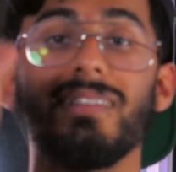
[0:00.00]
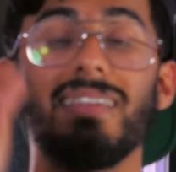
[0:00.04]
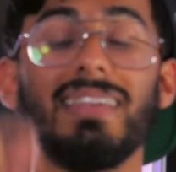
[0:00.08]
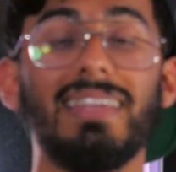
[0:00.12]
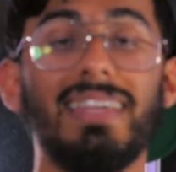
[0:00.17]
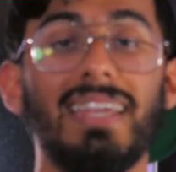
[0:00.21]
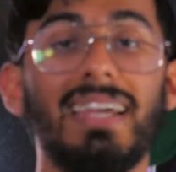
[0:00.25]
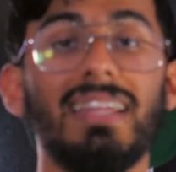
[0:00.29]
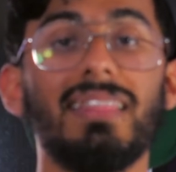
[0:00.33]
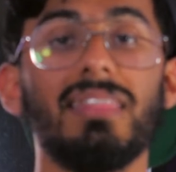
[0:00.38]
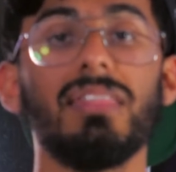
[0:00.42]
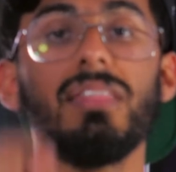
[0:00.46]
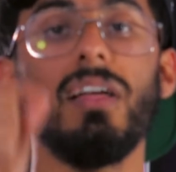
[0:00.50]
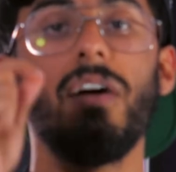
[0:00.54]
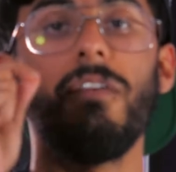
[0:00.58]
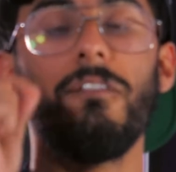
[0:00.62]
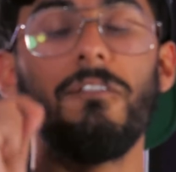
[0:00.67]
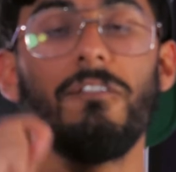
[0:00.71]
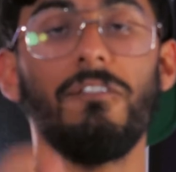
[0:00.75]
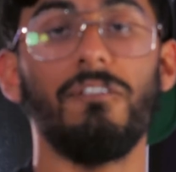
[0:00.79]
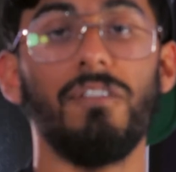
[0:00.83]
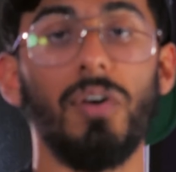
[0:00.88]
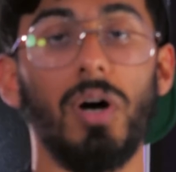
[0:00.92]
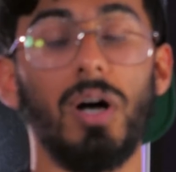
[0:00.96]
to get the
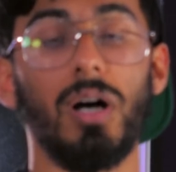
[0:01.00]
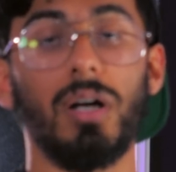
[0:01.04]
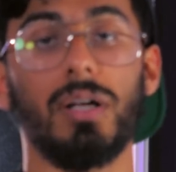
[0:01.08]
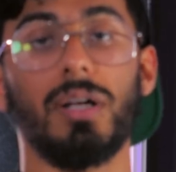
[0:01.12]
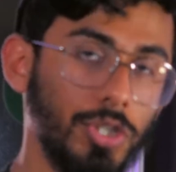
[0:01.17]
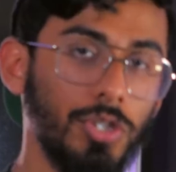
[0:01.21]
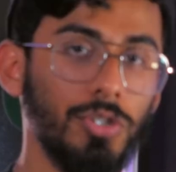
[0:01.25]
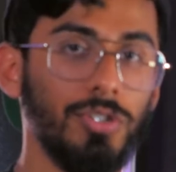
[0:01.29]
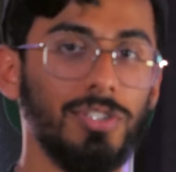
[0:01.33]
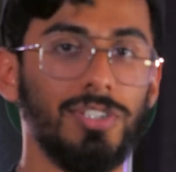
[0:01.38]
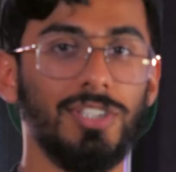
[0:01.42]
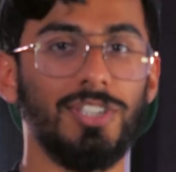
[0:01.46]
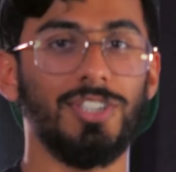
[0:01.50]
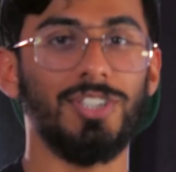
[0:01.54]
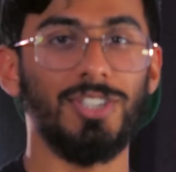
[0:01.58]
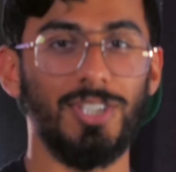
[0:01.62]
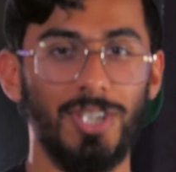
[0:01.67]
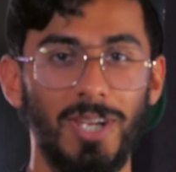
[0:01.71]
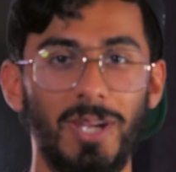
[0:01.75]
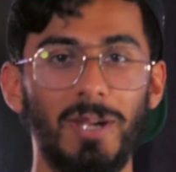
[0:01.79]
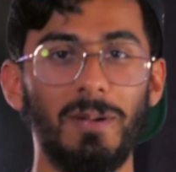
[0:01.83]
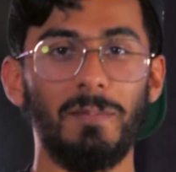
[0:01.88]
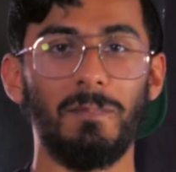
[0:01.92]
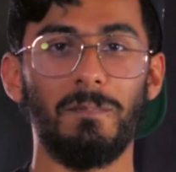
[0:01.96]
fuck to the
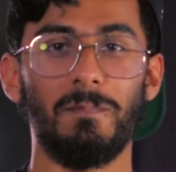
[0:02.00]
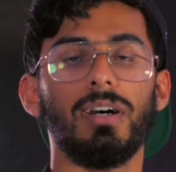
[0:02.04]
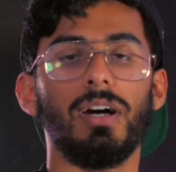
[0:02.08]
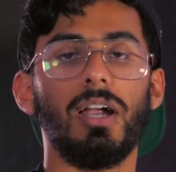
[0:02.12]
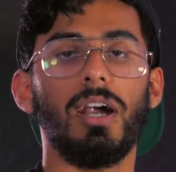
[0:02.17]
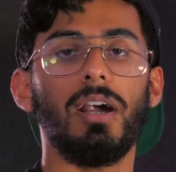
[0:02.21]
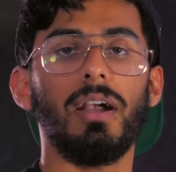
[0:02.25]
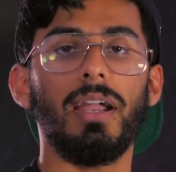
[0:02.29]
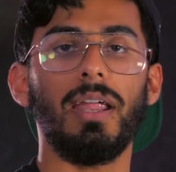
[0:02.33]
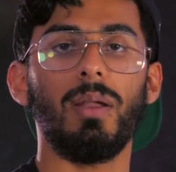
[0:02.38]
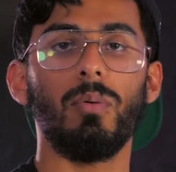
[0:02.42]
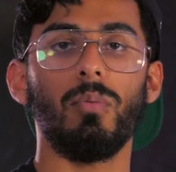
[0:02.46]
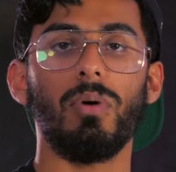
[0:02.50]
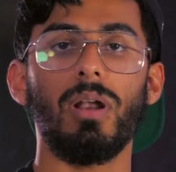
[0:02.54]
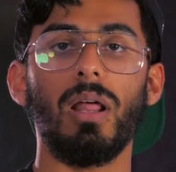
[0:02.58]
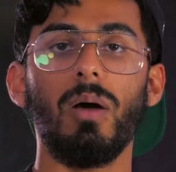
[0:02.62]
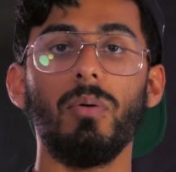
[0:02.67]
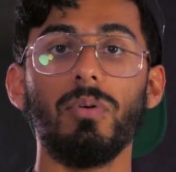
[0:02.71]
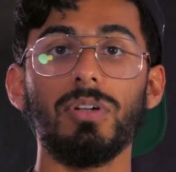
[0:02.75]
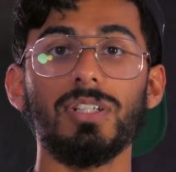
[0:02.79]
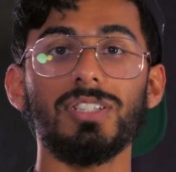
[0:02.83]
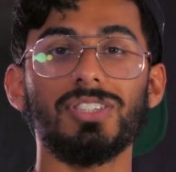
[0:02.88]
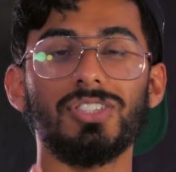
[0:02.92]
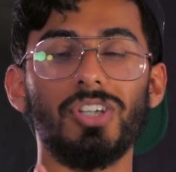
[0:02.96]
gym. All right, what
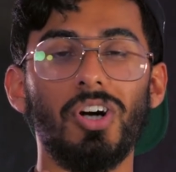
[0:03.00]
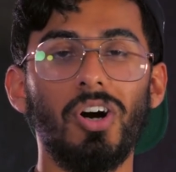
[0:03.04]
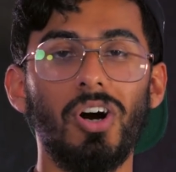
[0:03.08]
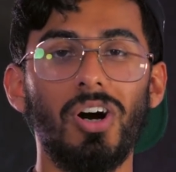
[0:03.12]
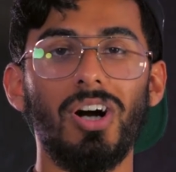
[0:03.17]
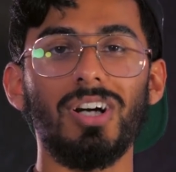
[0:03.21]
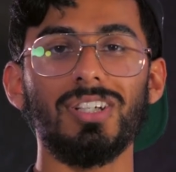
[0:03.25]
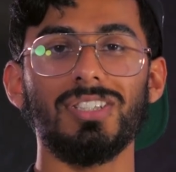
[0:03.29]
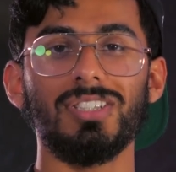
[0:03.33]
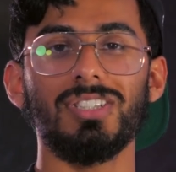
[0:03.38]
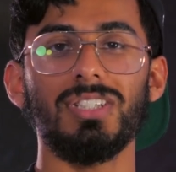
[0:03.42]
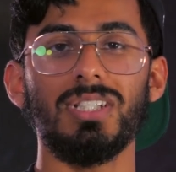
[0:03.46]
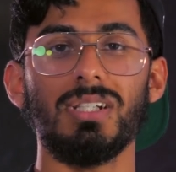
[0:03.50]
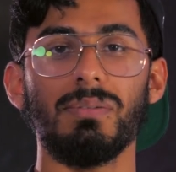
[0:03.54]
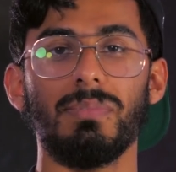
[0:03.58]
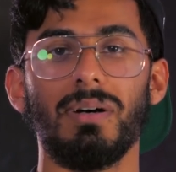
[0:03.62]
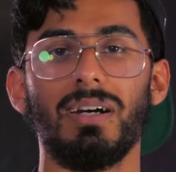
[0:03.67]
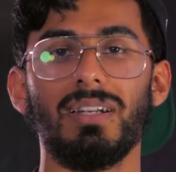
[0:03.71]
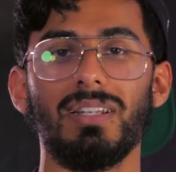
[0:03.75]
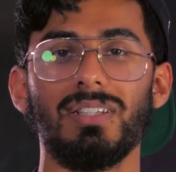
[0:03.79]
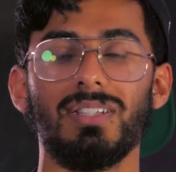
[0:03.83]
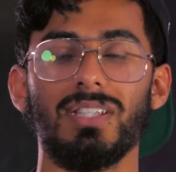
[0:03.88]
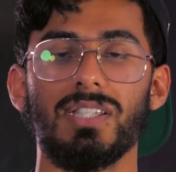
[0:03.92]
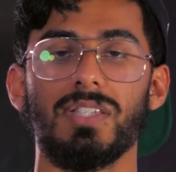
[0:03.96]
I want to talk to you
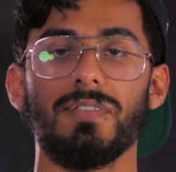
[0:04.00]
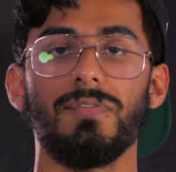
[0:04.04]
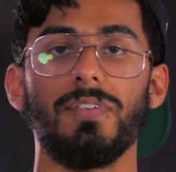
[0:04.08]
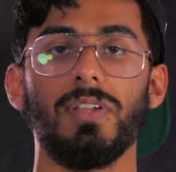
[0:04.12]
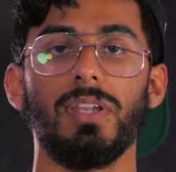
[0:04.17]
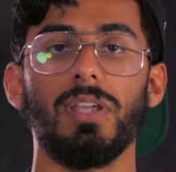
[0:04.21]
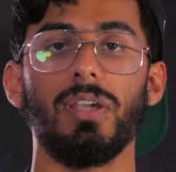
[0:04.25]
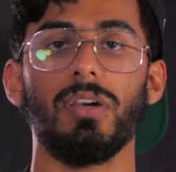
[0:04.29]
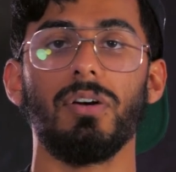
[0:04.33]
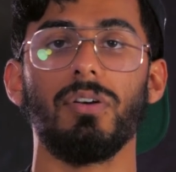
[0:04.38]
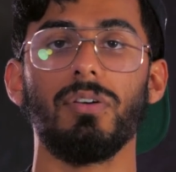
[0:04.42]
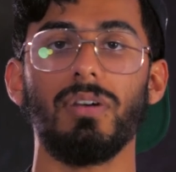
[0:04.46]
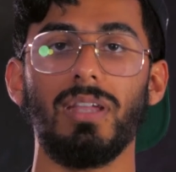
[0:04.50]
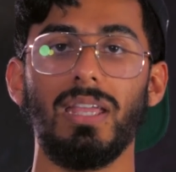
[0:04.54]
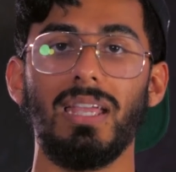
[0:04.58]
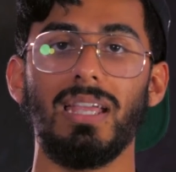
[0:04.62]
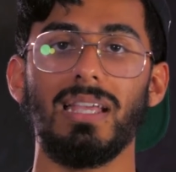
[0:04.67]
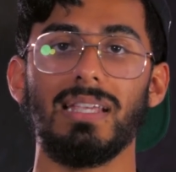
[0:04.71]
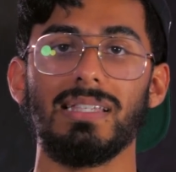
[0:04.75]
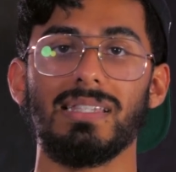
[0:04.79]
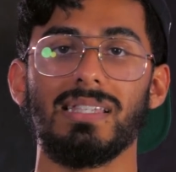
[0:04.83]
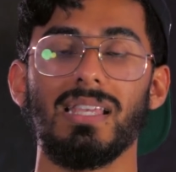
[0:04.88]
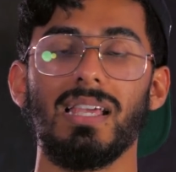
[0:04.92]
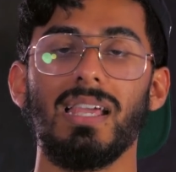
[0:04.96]
about in this video
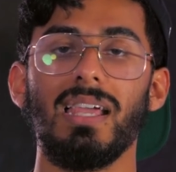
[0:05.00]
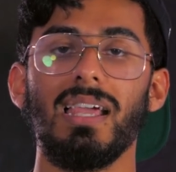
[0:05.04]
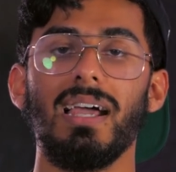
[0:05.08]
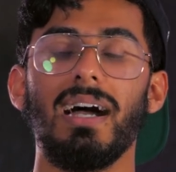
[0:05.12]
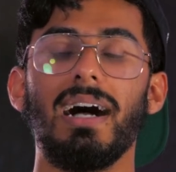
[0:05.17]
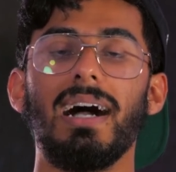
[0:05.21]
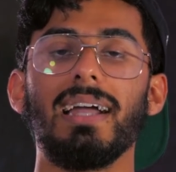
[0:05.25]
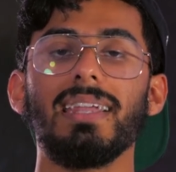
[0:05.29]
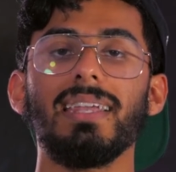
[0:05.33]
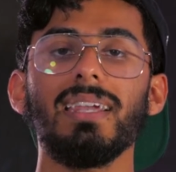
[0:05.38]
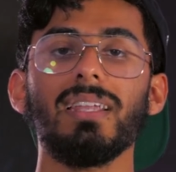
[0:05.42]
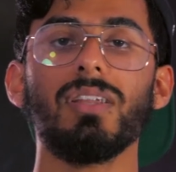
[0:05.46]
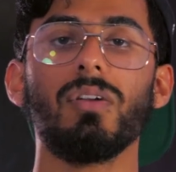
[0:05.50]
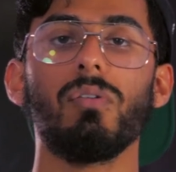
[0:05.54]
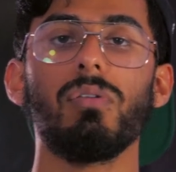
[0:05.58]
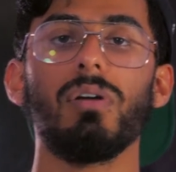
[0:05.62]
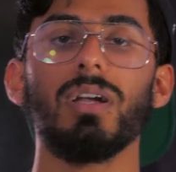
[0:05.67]
is I get